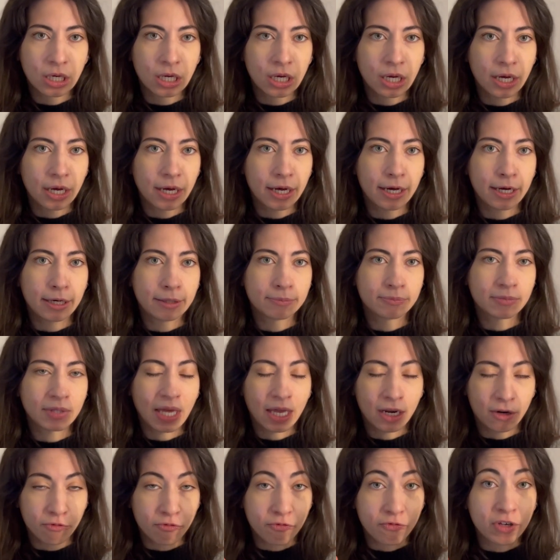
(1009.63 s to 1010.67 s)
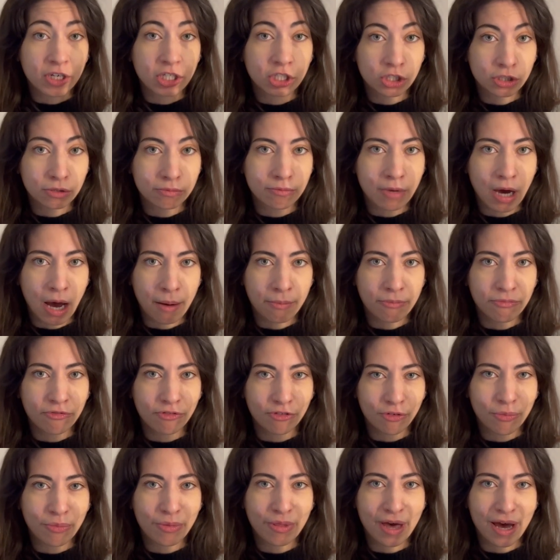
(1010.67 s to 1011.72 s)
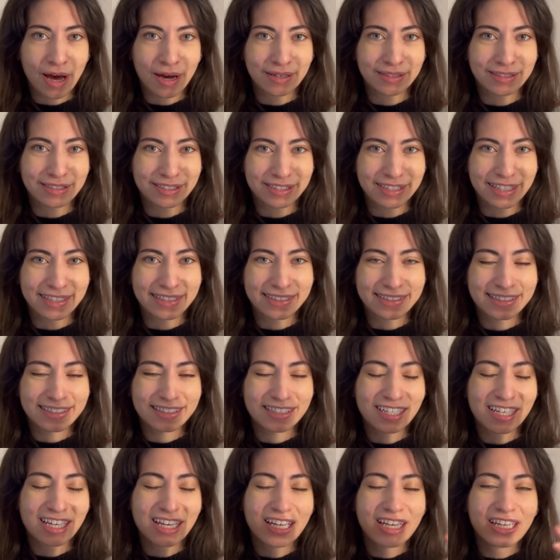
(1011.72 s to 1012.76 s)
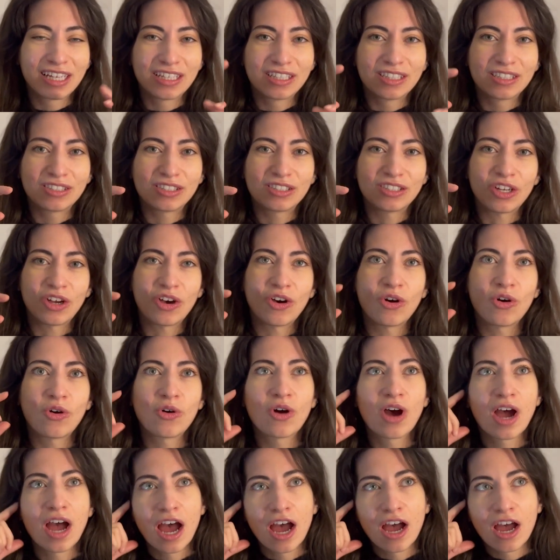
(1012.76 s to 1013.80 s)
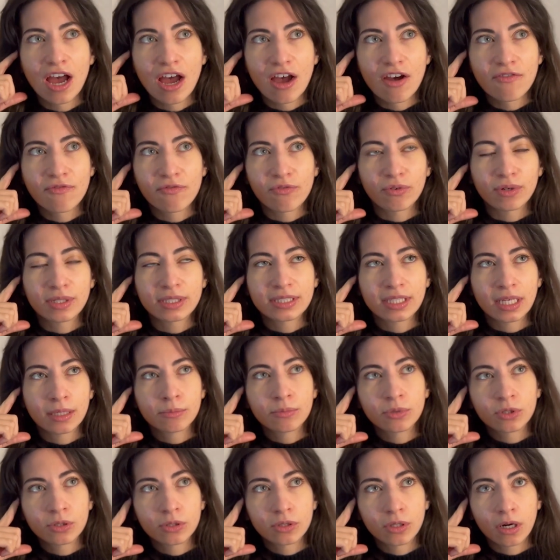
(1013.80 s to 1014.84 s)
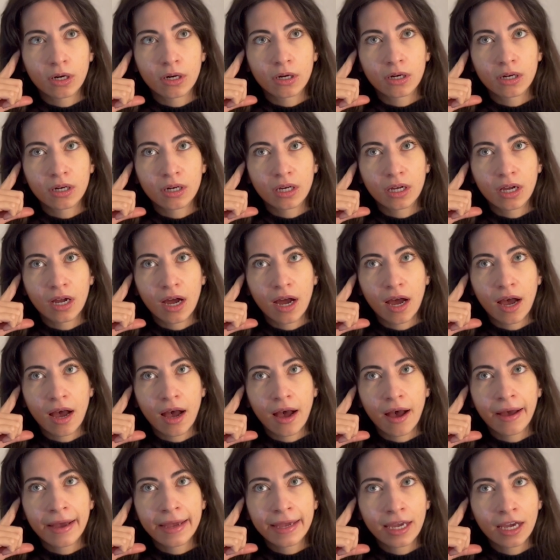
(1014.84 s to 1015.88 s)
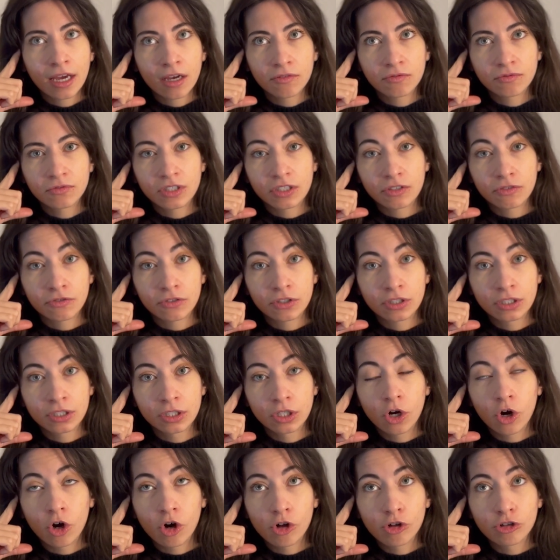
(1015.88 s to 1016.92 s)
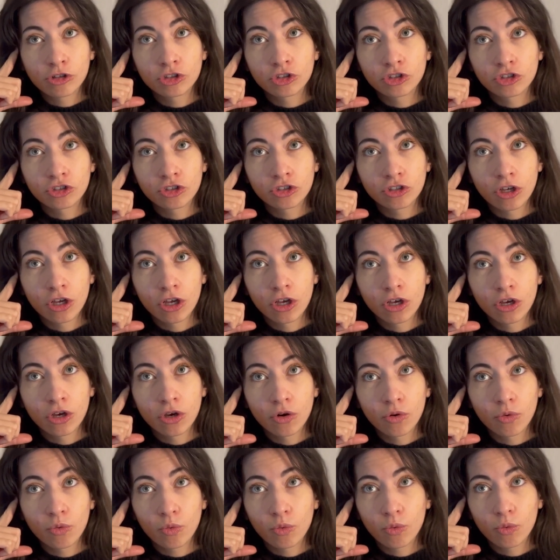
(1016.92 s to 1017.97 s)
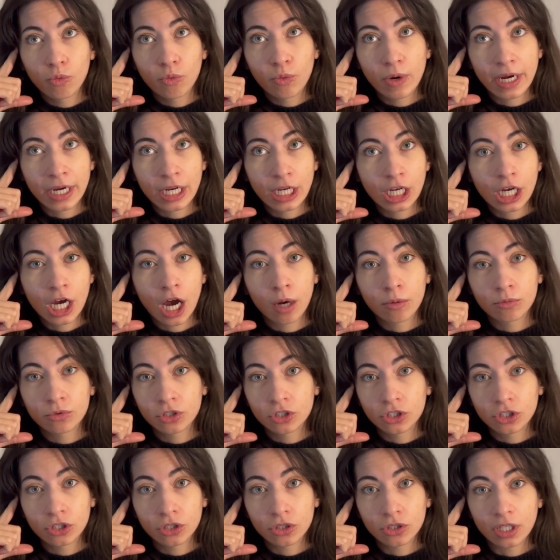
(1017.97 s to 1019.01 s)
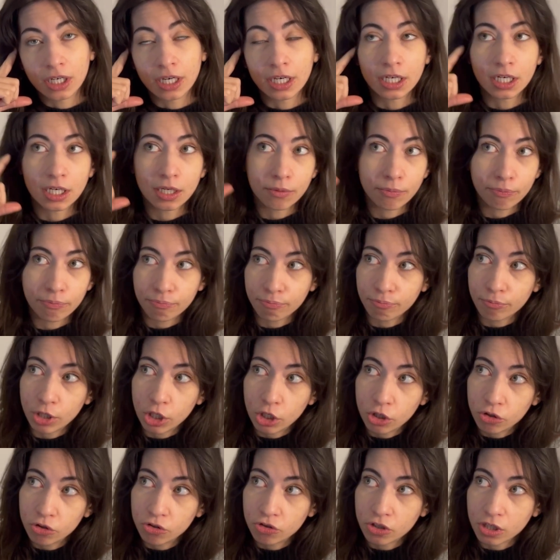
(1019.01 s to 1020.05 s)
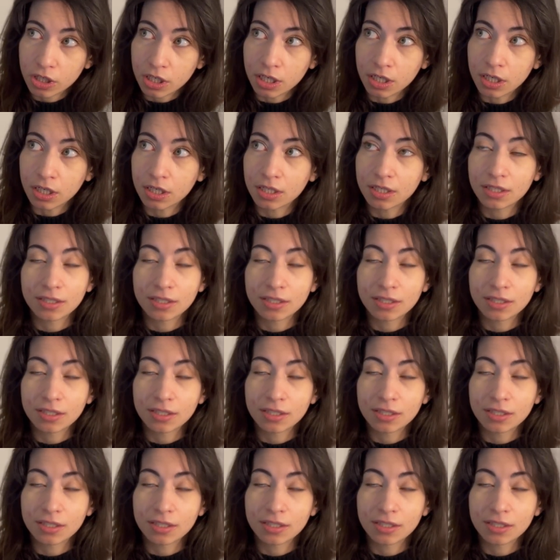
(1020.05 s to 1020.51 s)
and a vision map from that list. So, for example, I have different goals when it comes to like music,